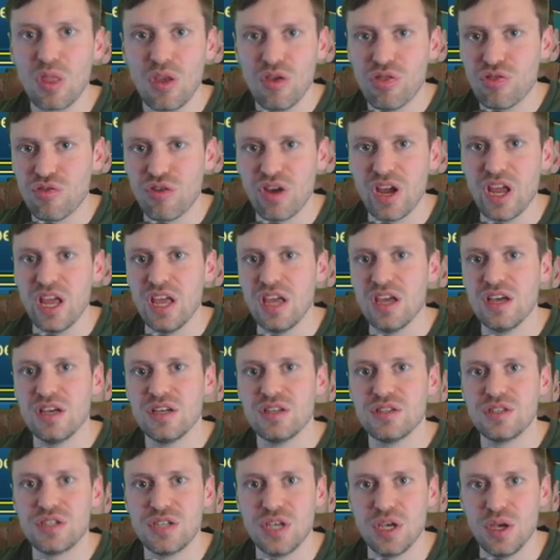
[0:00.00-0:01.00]
Three,
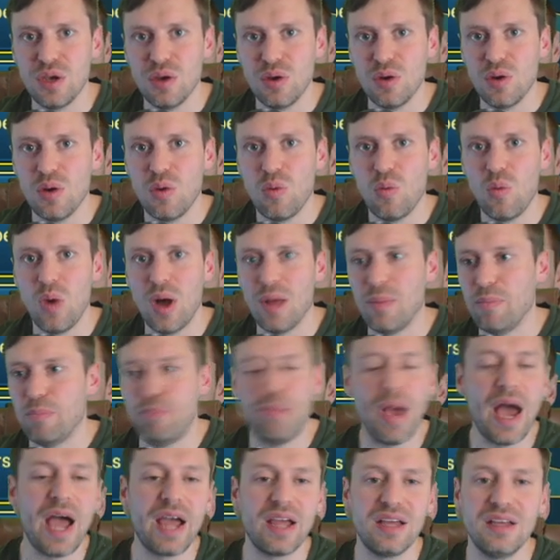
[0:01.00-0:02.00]
two, one,
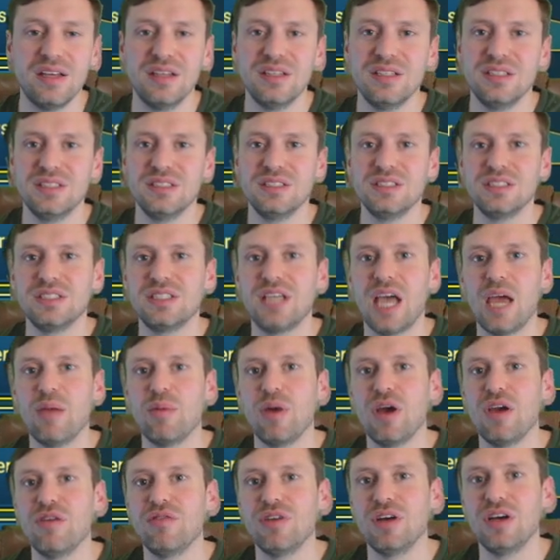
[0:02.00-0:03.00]
bang game
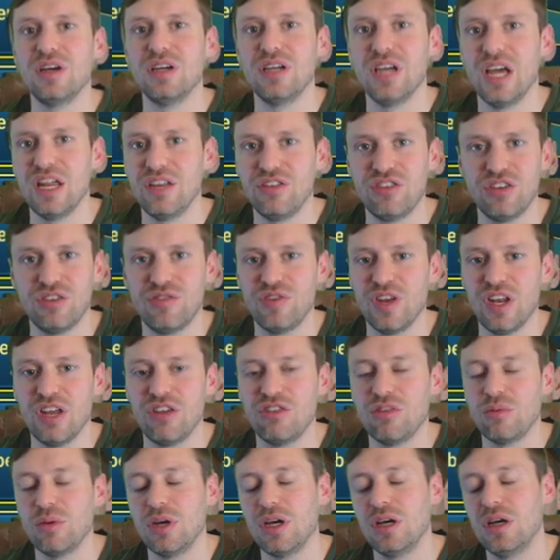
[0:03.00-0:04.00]
over, and it's just
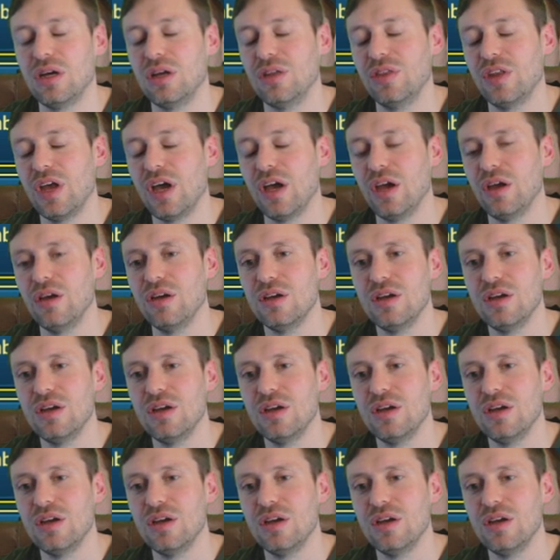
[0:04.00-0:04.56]
finished. I'm like, oh no.